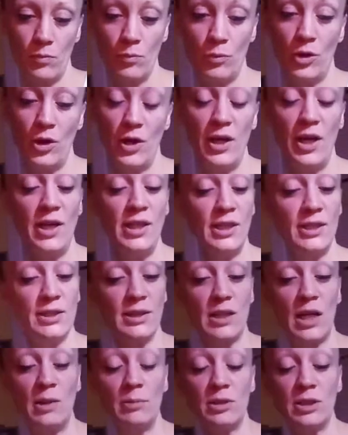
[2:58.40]
But
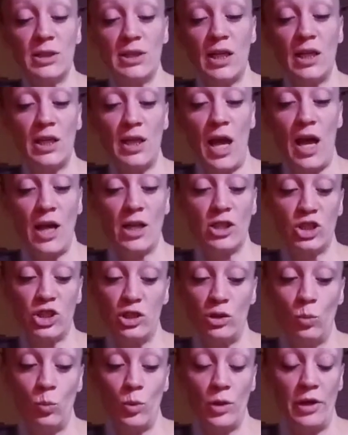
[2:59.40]
it's time to take
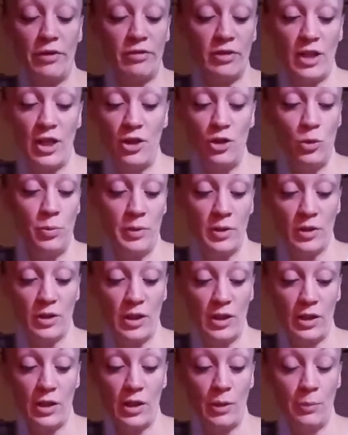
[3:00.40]
action on whatever that you've been
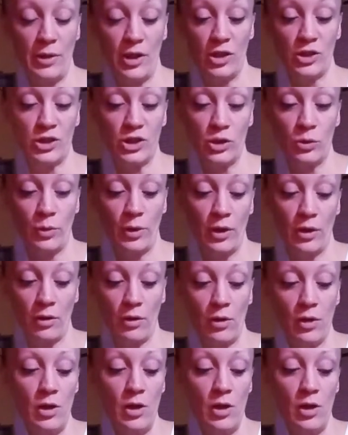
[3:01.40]
thinking about doing.